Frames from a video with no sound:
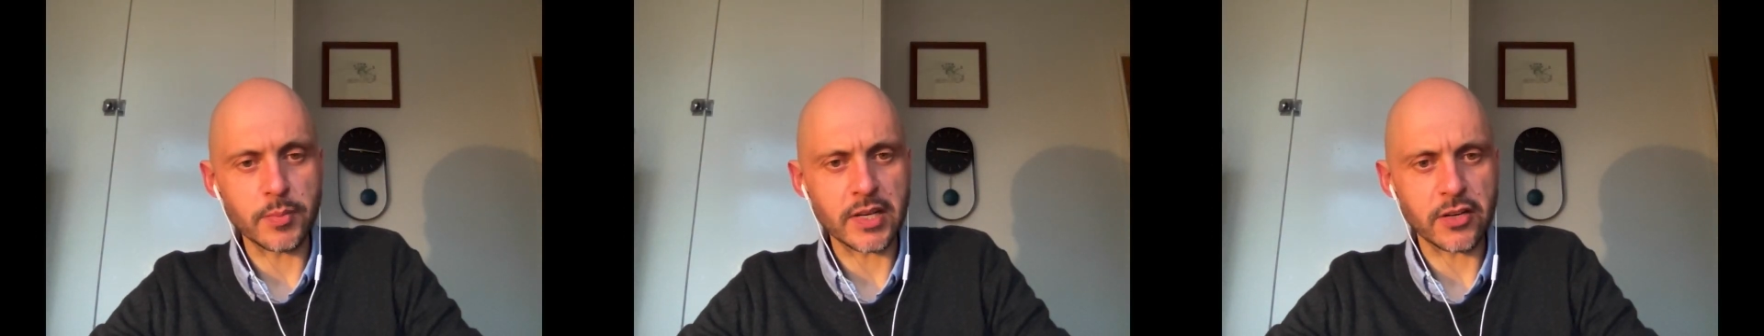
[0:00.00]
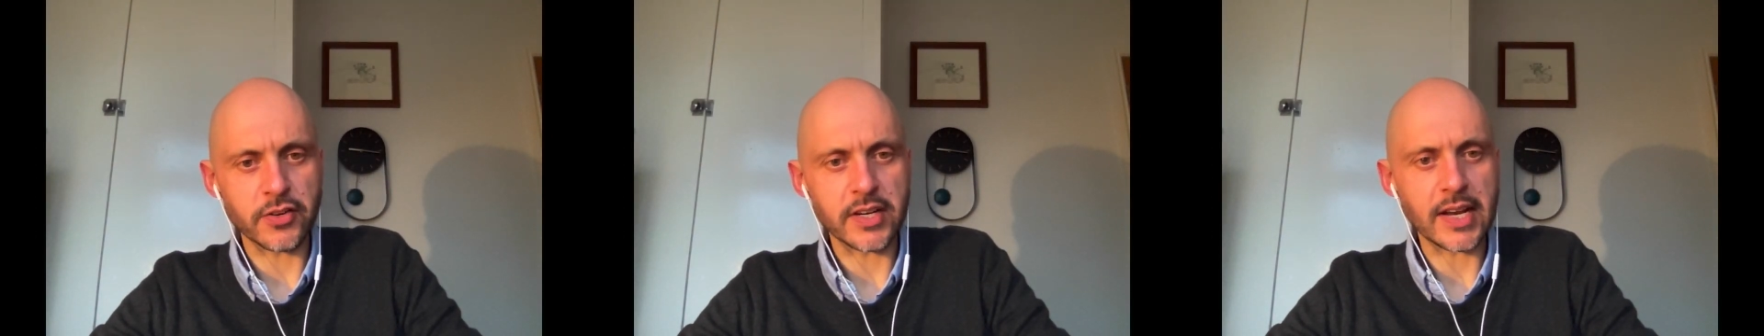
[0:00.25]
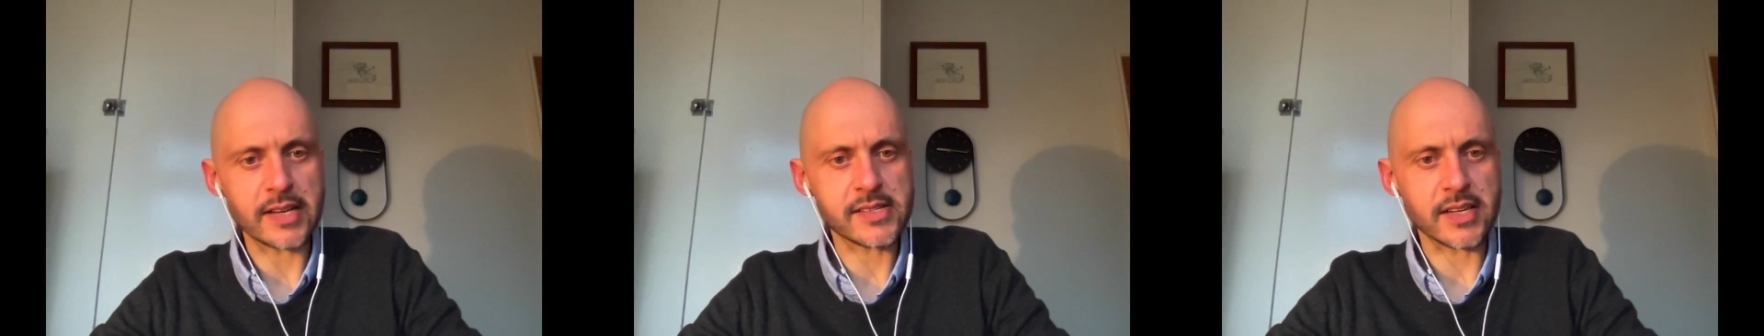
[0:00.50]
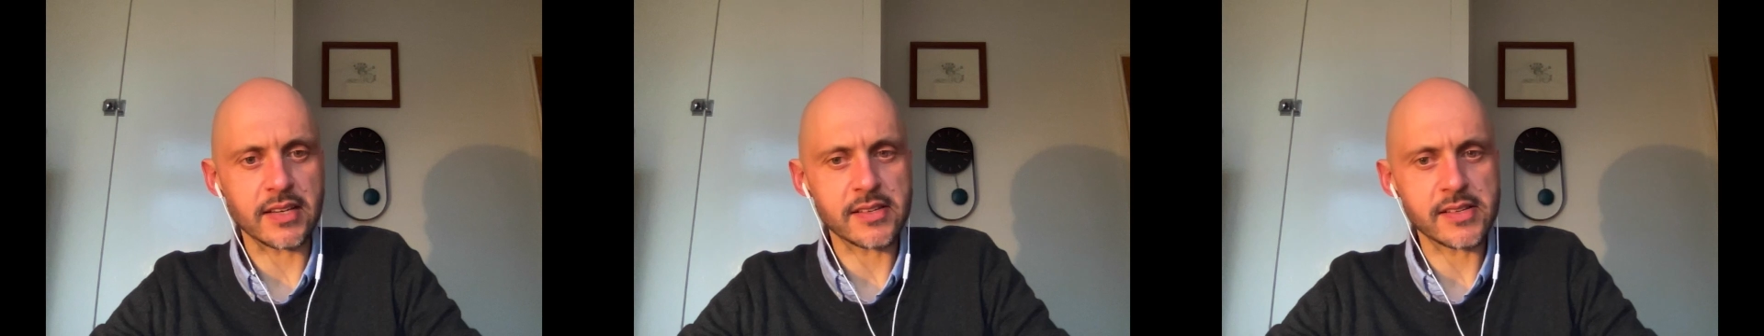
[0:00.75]
in green
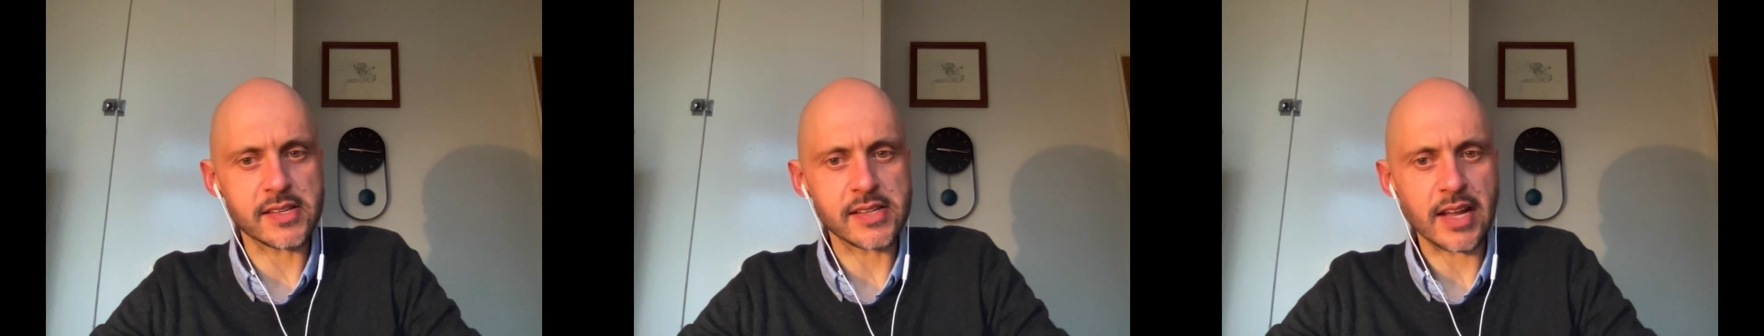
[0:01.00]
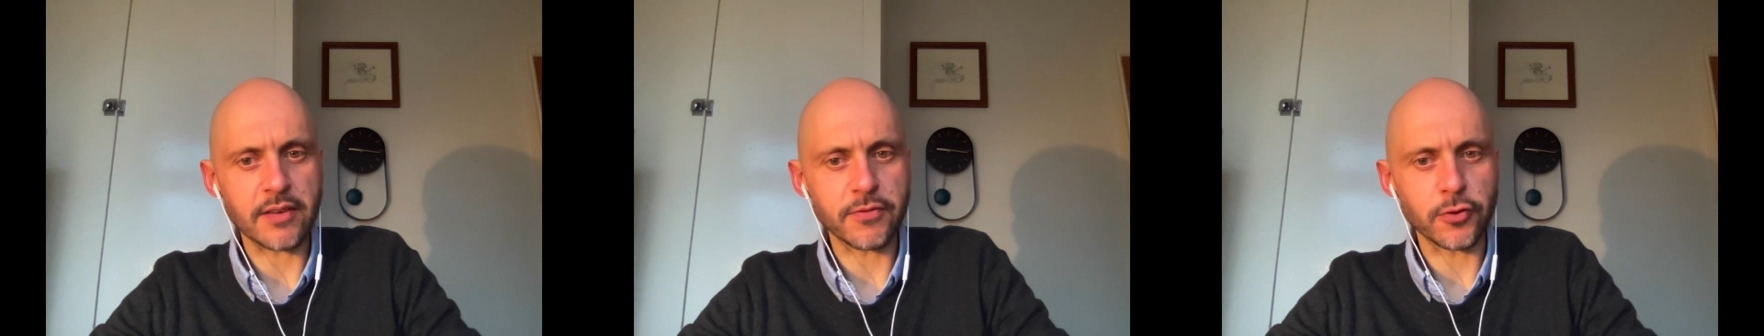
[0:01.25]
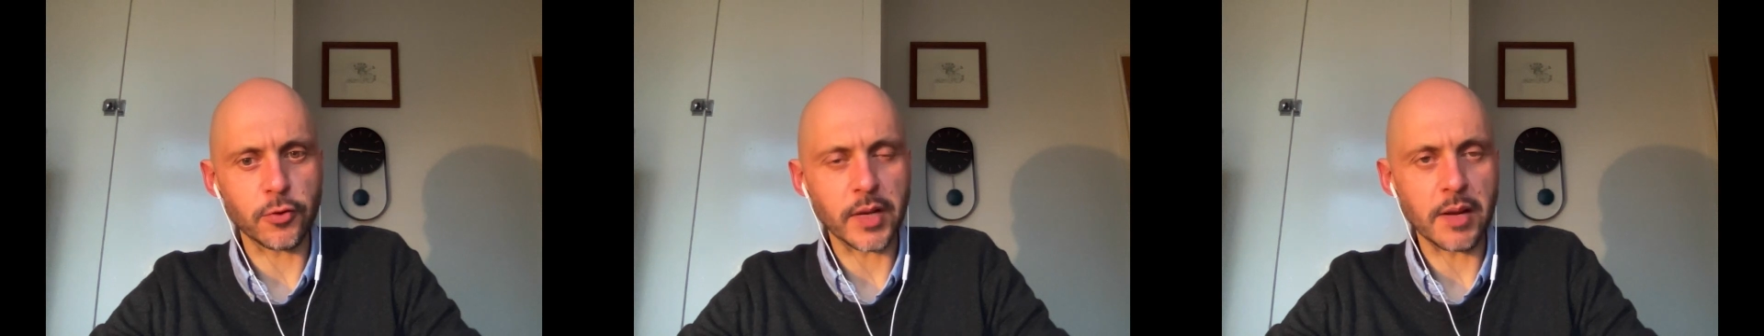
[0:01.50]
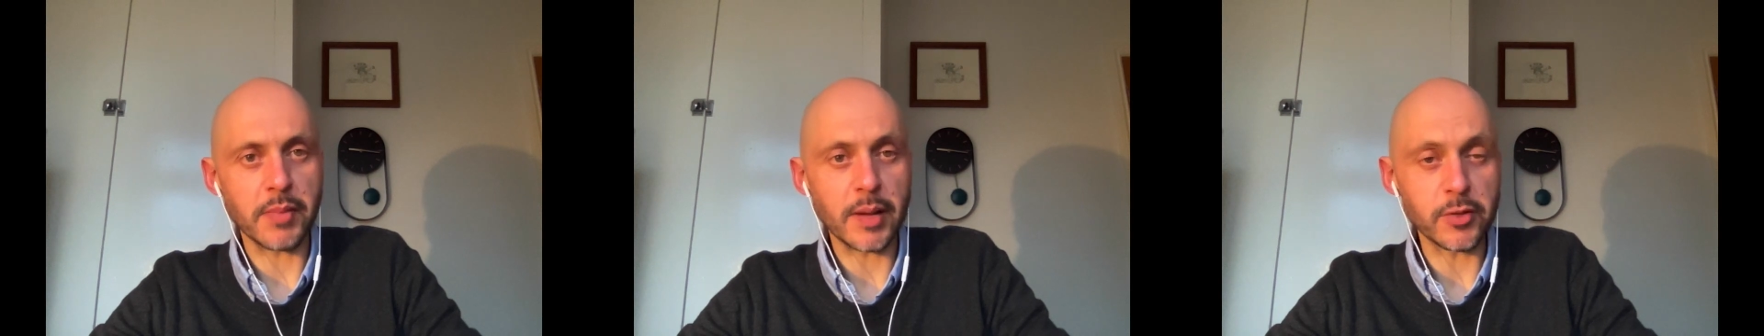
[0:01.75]
assets is now forming a
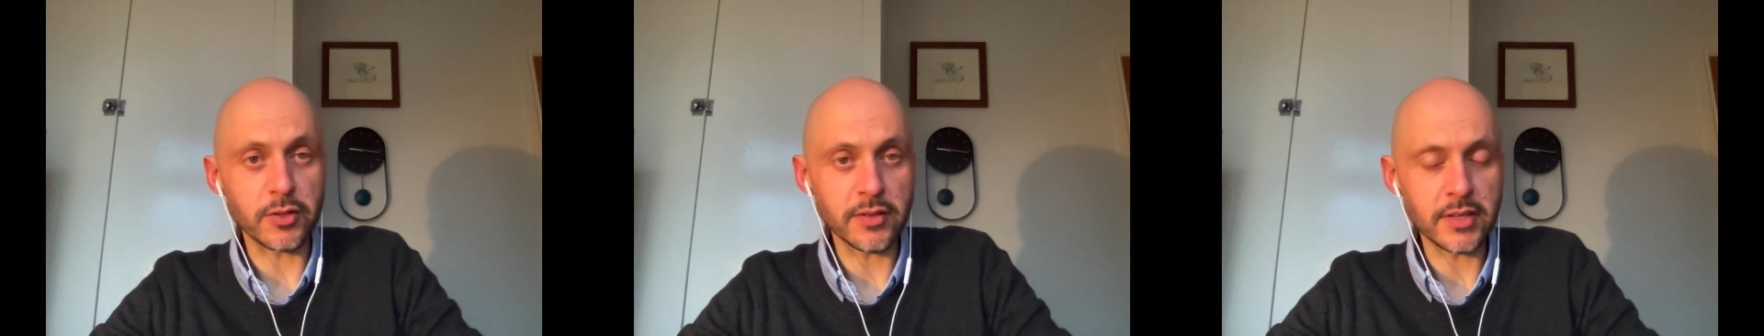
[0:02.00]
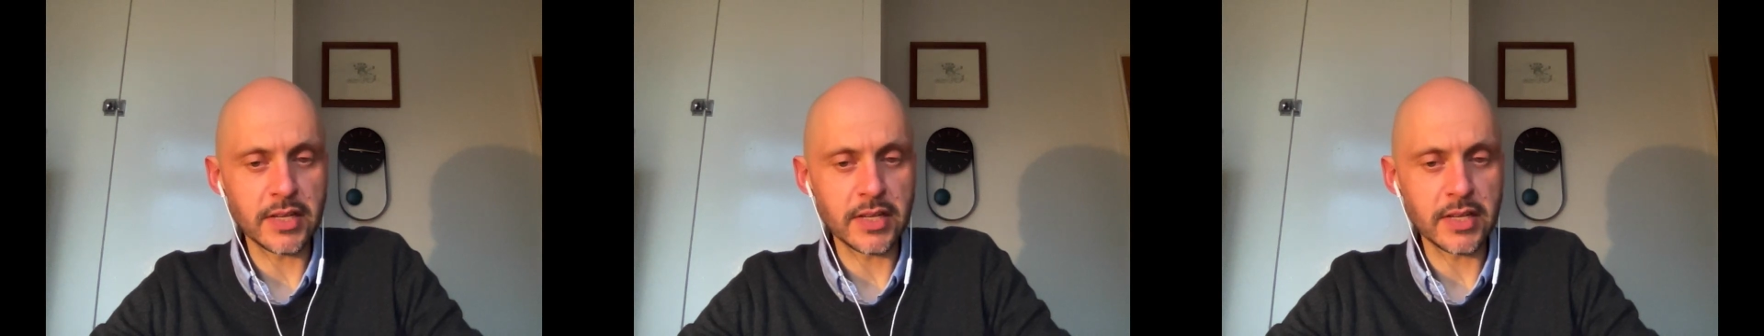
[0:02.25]
bubble